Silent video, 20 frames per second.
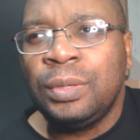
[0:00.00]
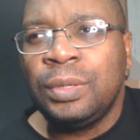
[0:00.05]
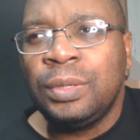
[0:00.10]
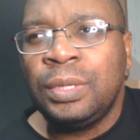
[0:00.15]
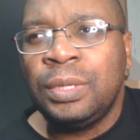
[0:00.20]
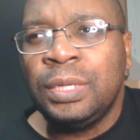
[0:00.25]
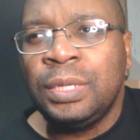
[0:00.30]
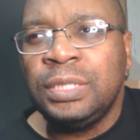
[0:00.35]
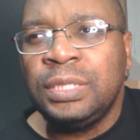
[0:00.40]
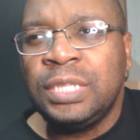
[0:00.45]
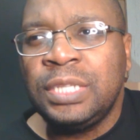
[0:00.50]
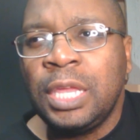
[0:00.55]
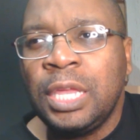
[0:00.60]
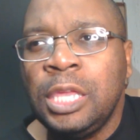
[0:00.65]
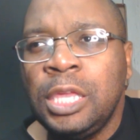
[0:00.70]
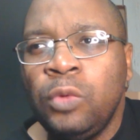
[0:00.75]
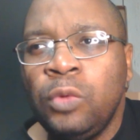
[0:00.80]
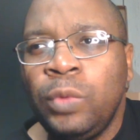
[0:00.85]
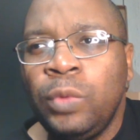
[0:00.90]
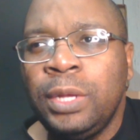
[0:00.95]

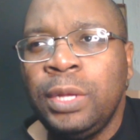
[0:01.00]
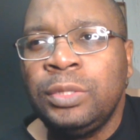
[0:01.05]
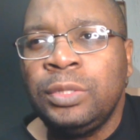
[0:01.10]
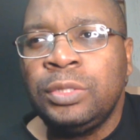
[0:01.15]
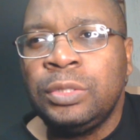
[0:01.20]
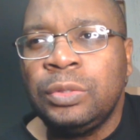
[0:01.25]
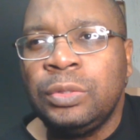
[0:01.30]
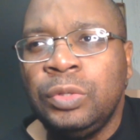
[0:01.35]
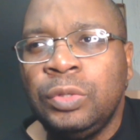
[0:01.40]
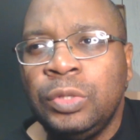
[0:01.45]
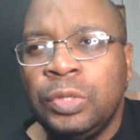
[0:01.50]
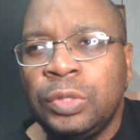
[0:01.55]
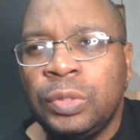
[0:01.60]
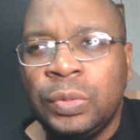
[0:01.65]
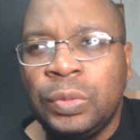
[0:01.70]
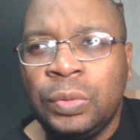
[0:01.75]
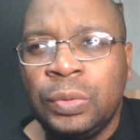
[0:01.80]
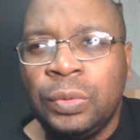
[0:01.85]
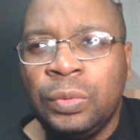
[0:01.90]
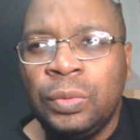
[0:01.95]
continuing to
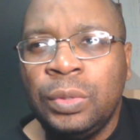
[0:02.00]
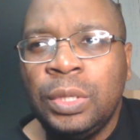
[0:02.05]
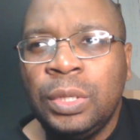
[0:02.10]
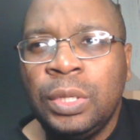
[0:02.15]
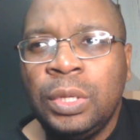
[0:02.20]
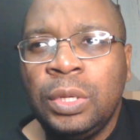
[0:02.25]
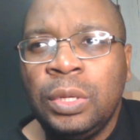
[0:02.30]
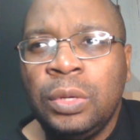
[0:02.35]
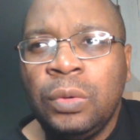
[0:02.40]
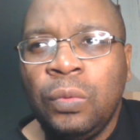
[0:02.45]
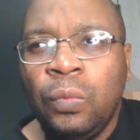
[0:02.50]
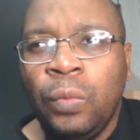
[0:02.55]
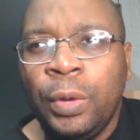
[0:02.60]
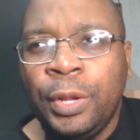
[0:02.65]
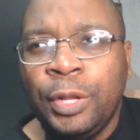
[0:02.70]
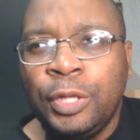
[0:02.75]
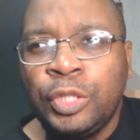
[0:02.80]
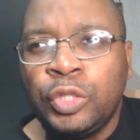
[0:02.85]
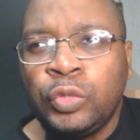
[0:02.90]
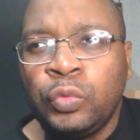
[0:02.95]
do what
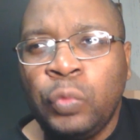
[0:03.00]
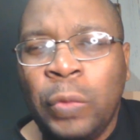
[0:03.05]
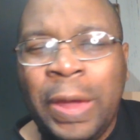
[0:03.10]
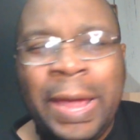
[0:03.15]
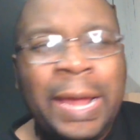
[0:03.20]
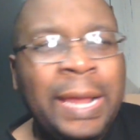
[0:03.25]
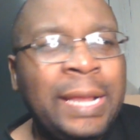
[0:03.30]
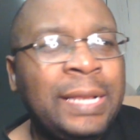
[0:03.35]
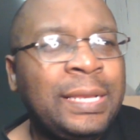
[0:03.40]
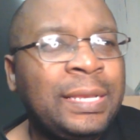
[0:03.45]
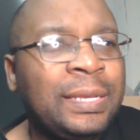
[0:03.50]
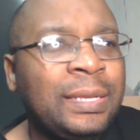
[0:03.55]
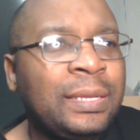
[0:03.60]
is right,